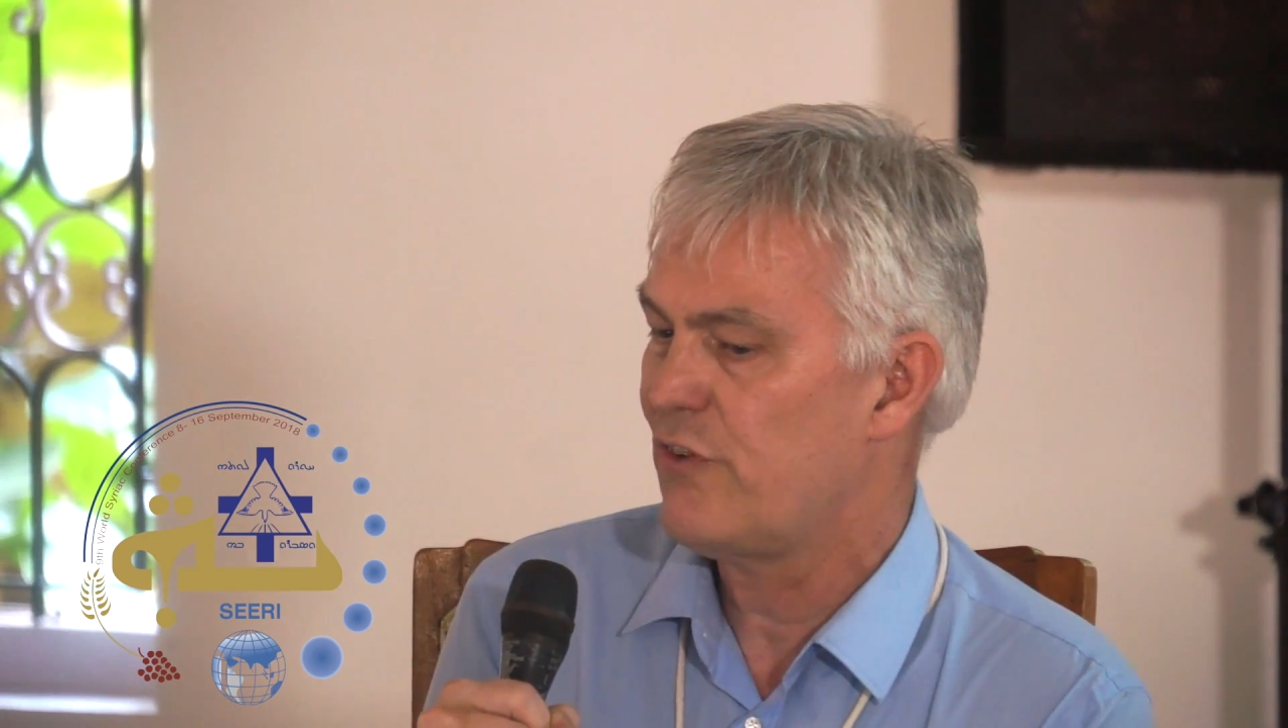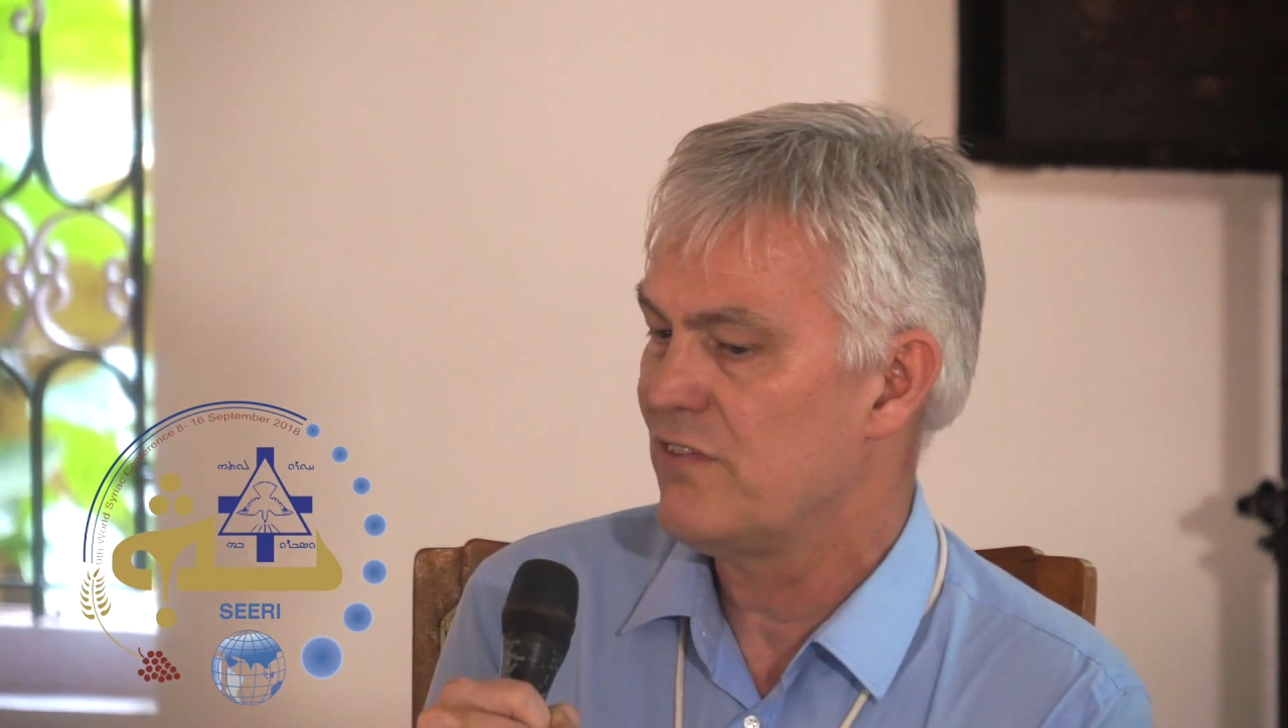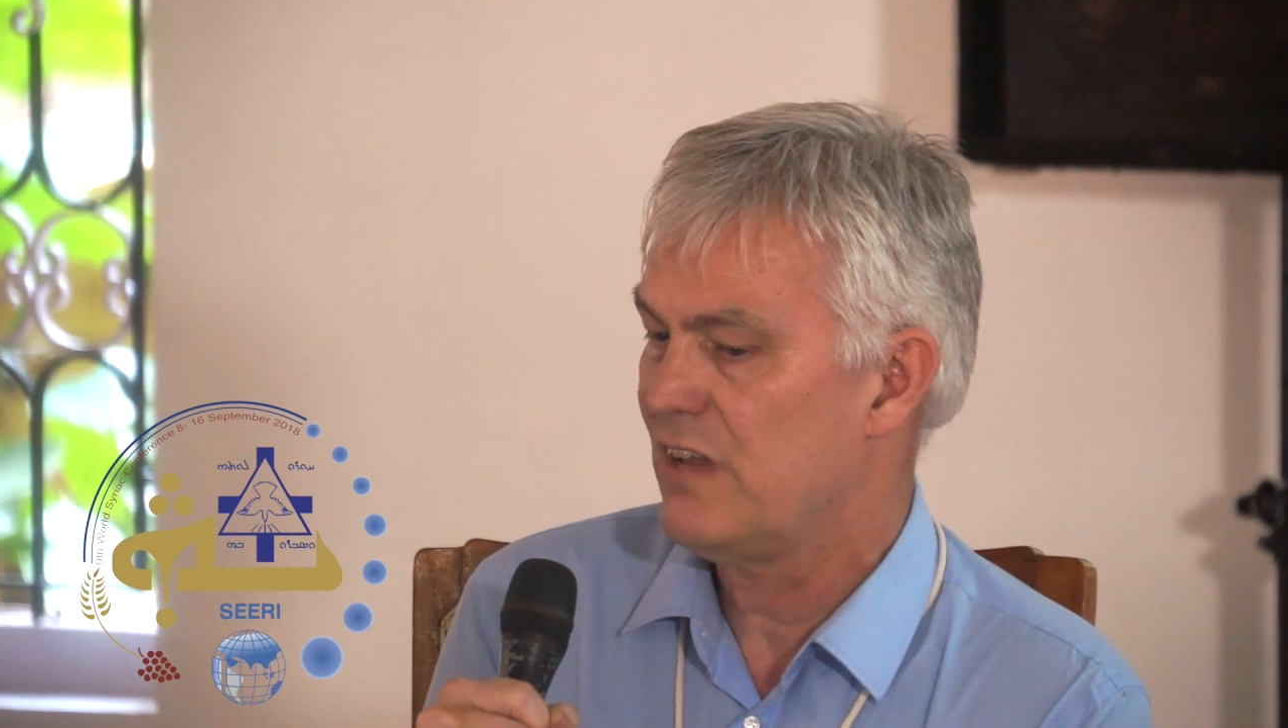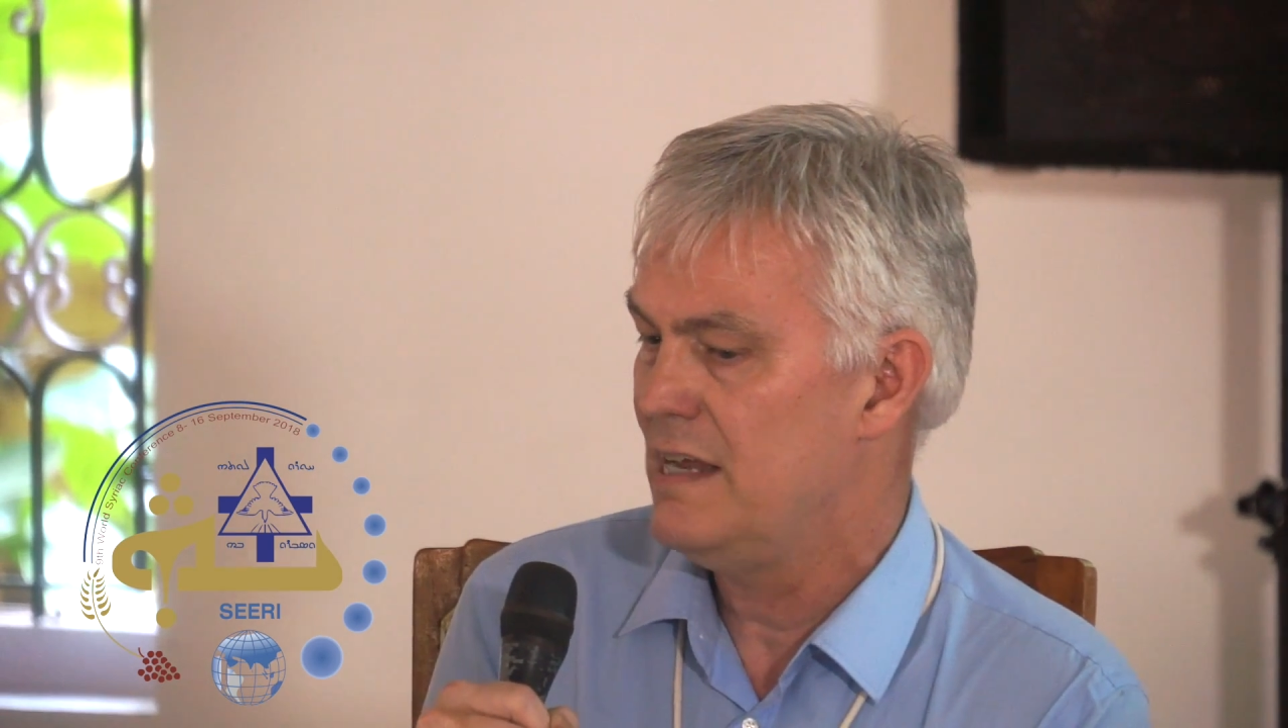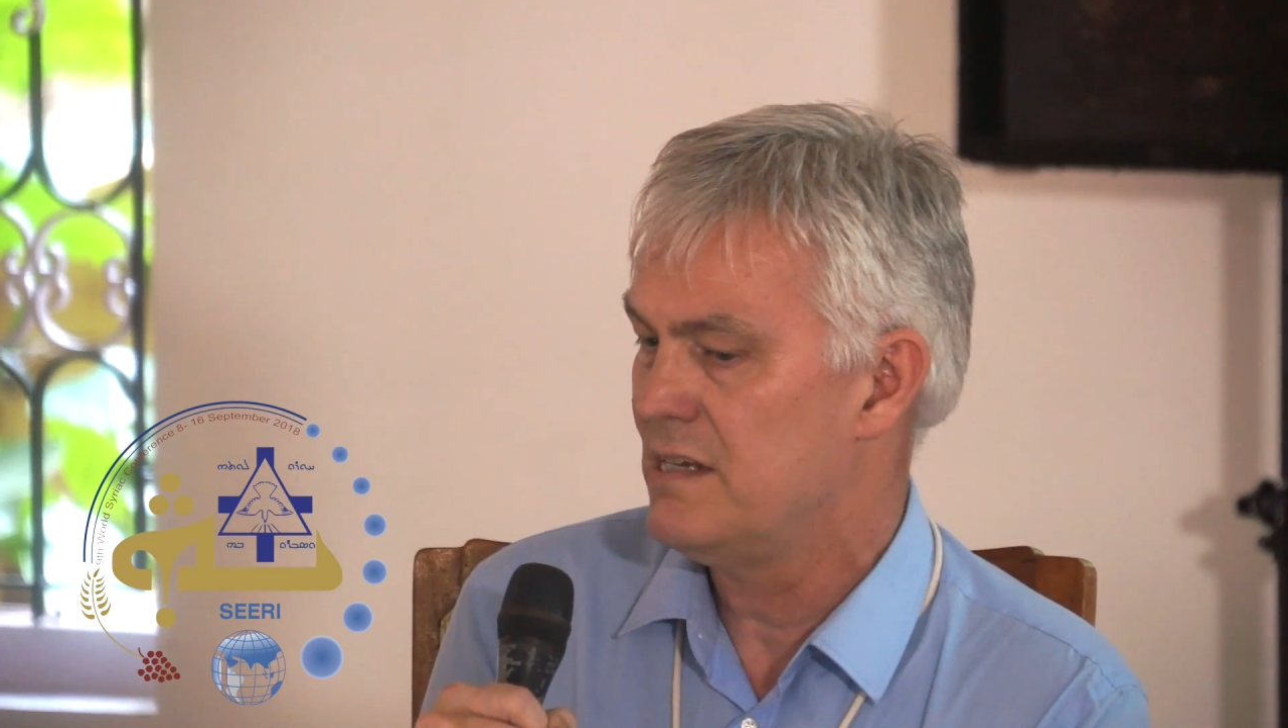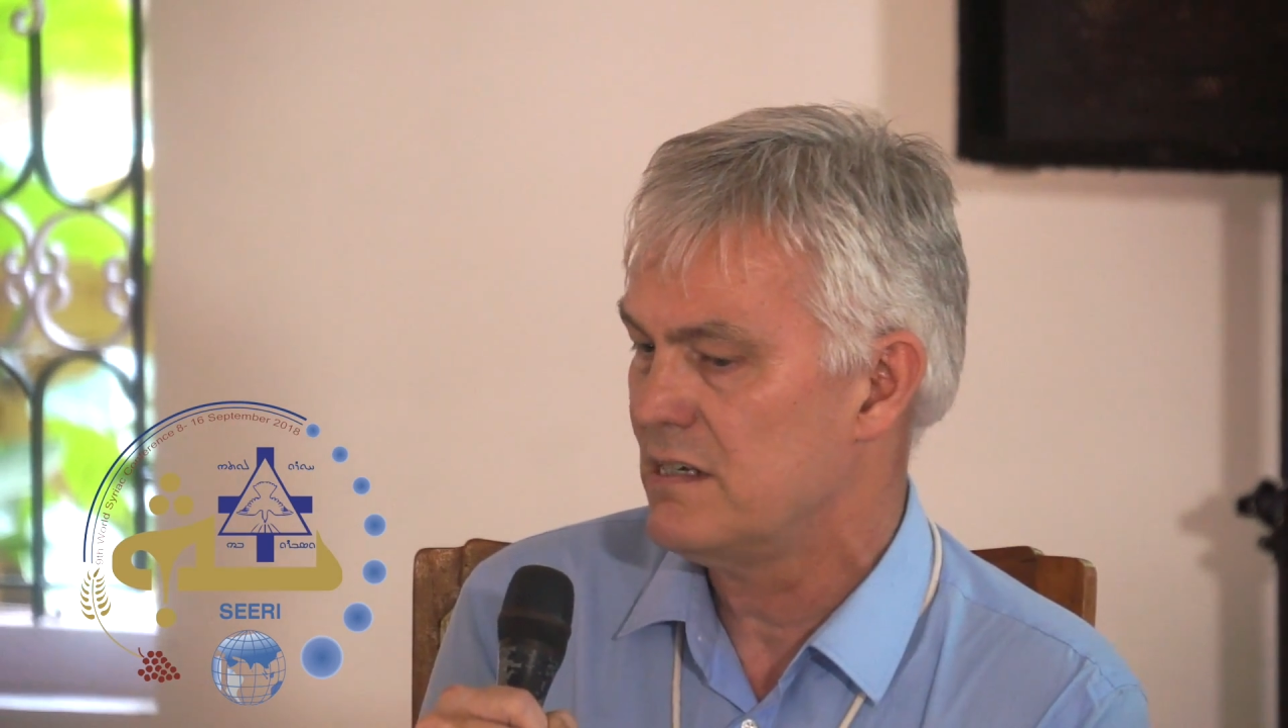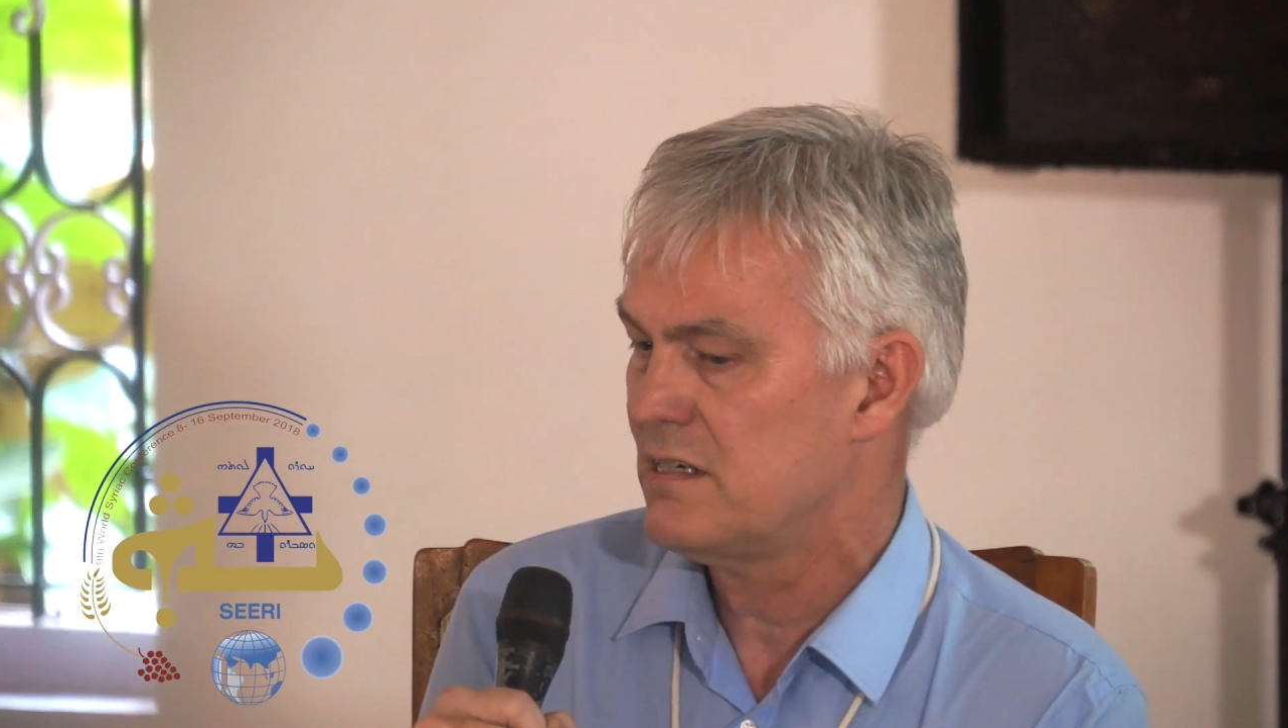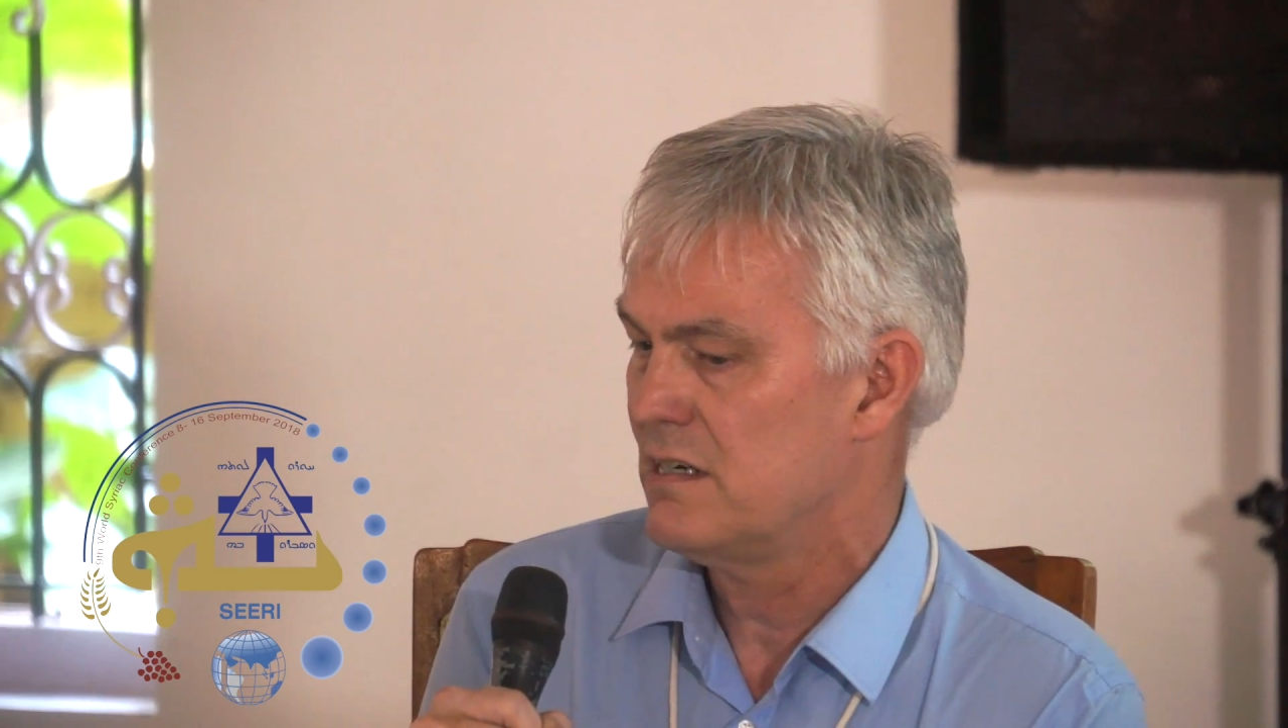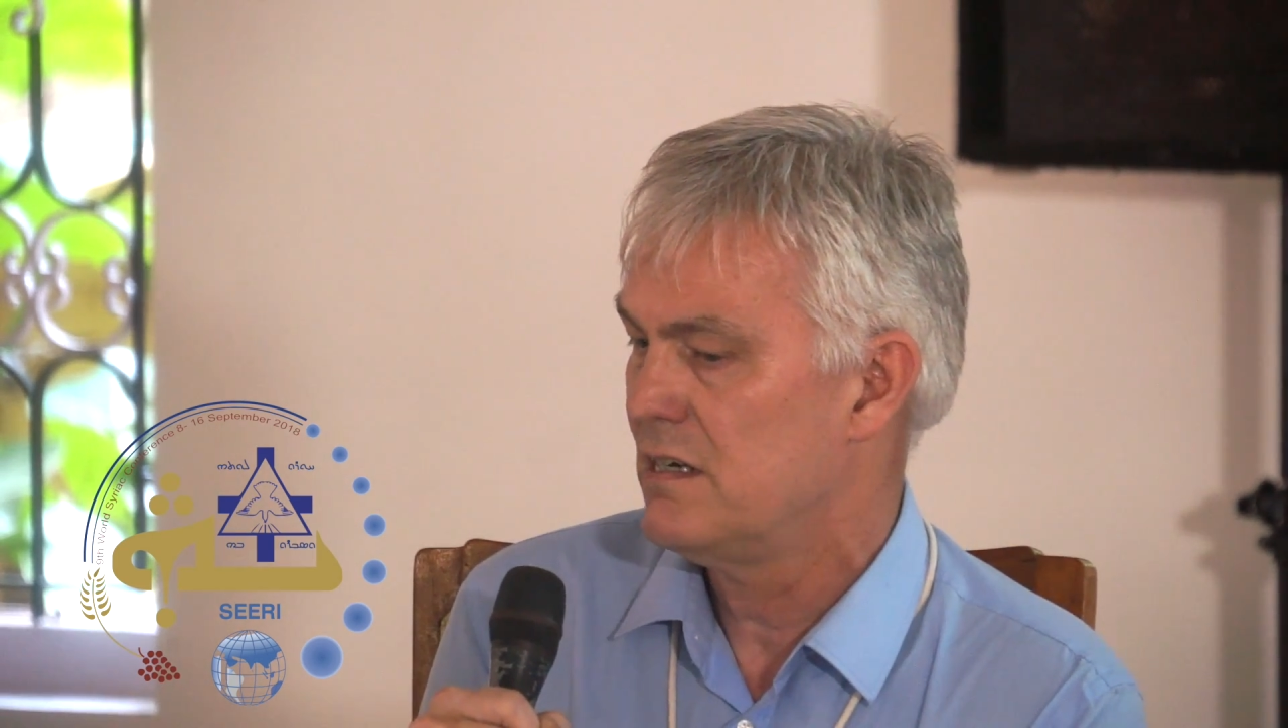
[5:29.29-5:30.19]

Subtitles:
translated